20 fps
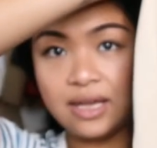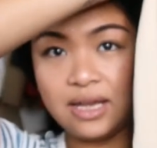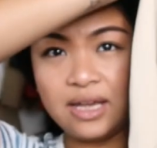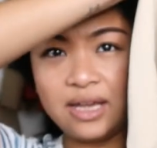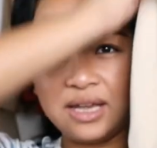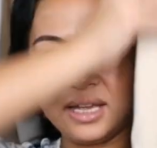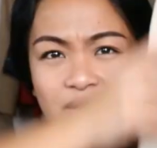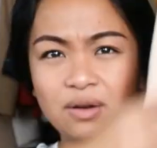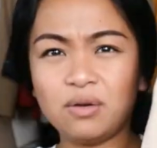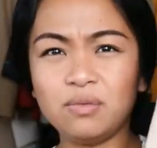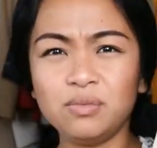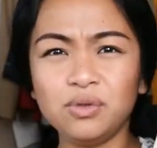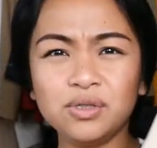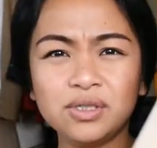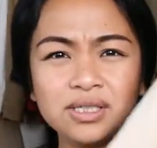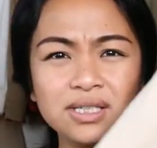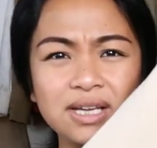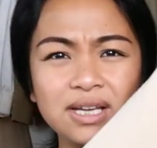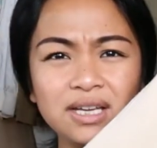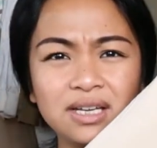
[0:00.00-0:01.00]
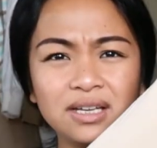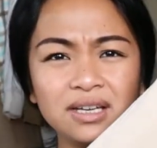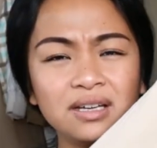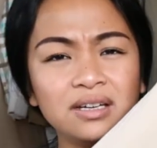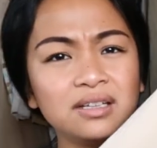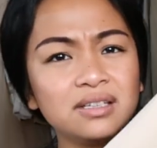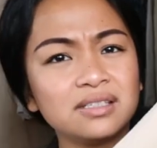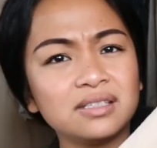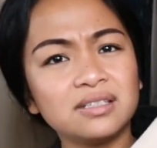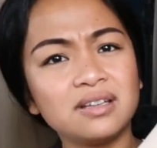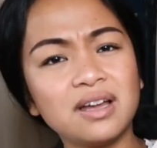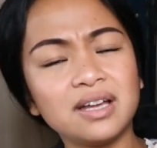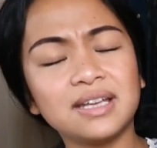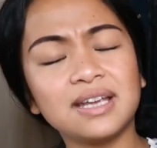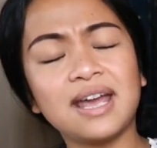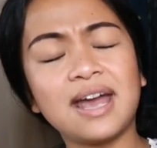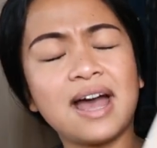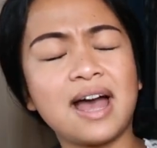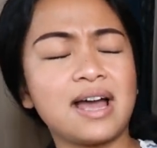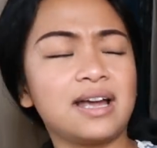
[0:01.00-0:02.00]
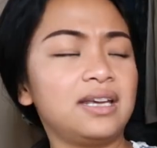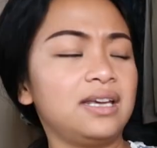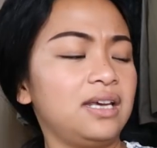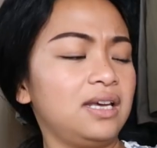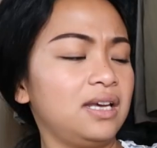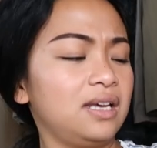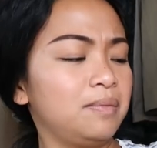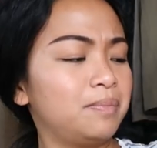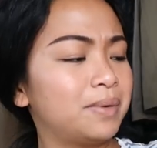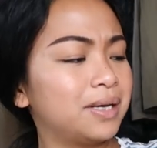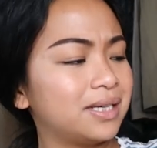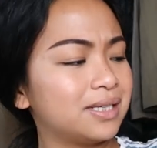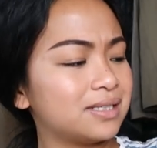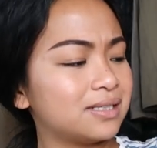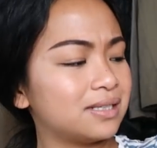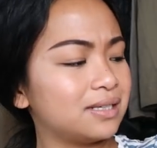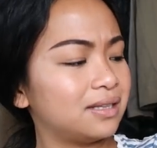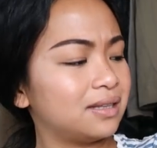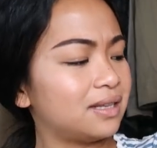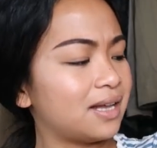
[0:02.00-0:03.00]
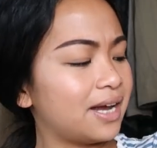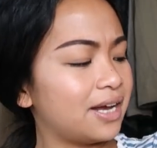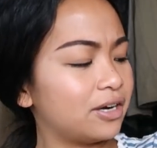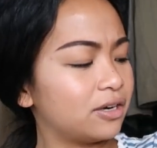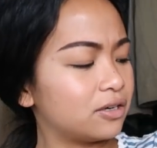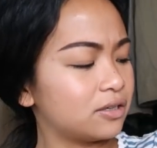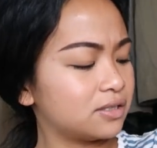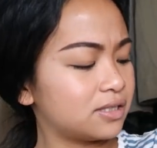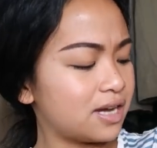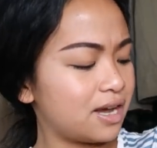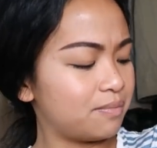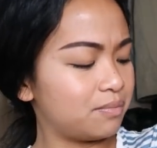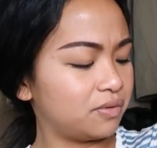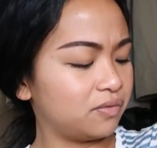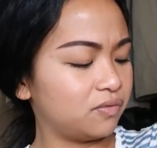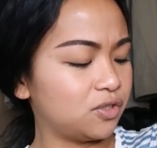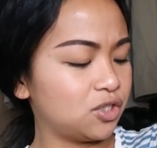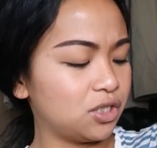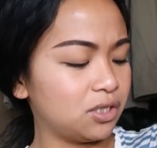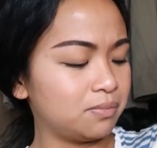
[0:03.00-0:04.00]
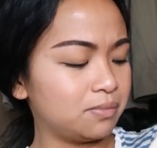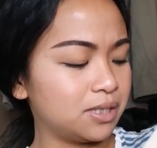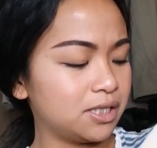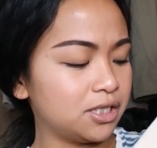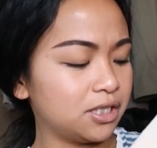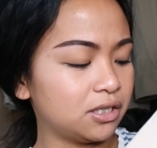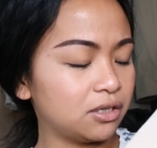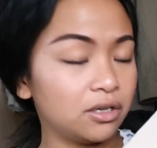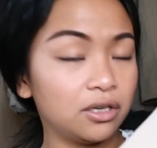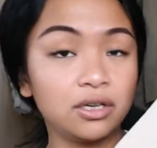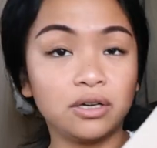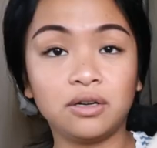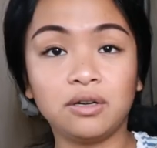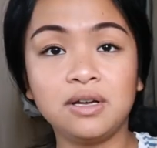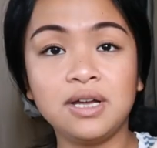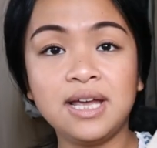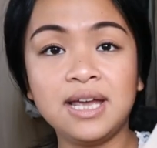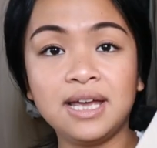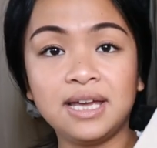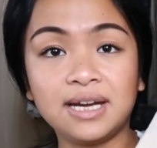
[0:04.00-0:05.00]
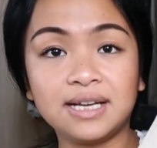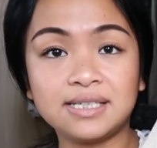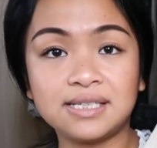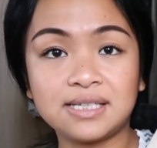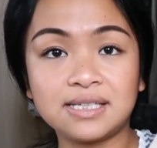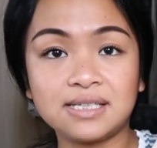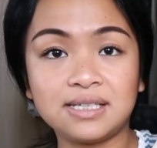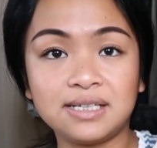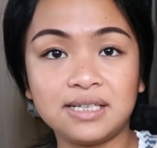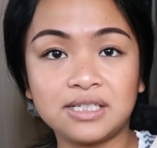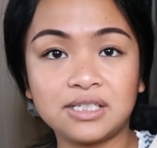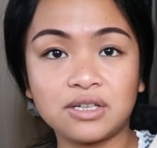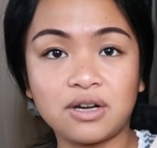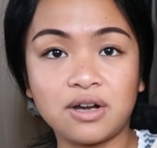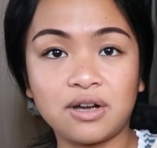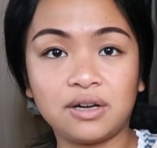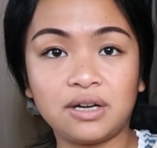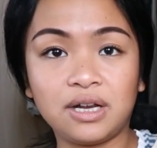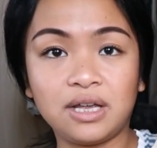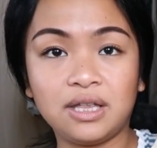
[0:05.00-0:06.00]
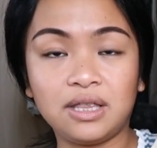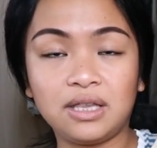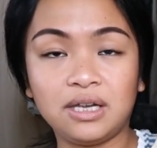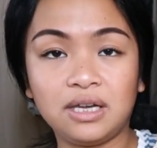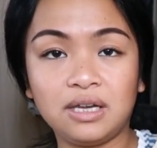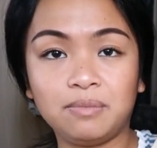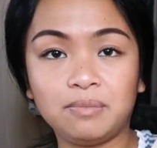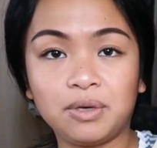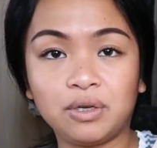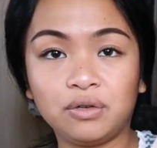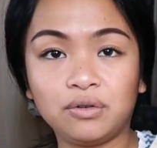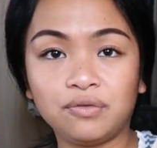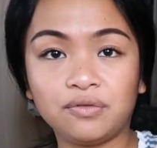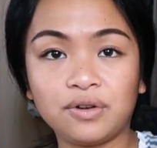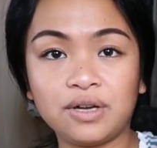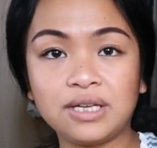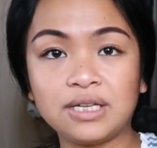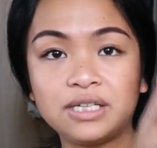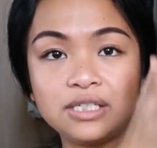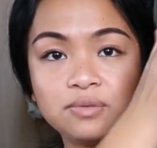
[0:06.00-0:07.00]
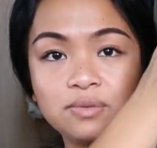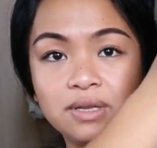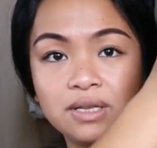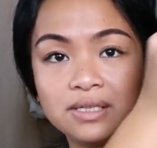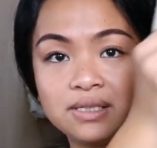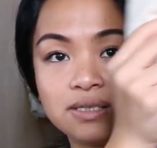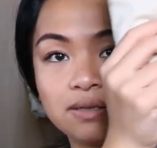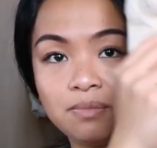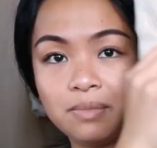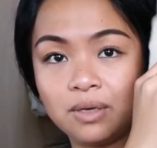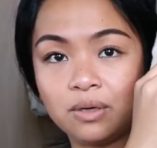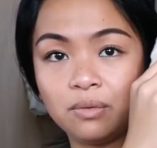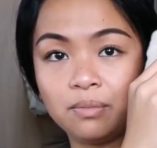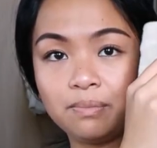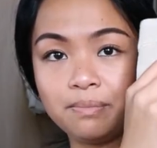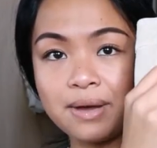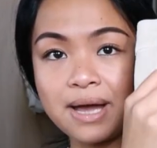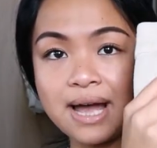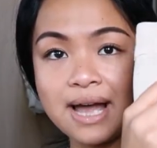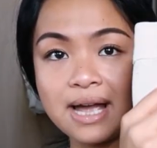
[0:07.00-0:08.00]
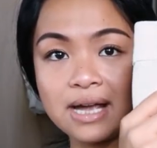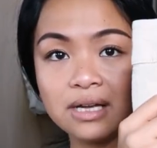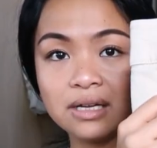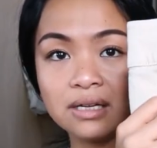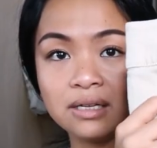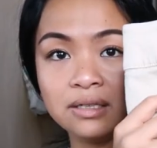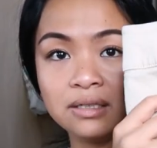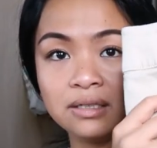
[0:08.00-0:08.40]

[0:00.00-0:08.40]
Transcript: a almost like, it's not khaki, but it's a lighter type of jean material. It has a slit on the middle front as well as the middle back.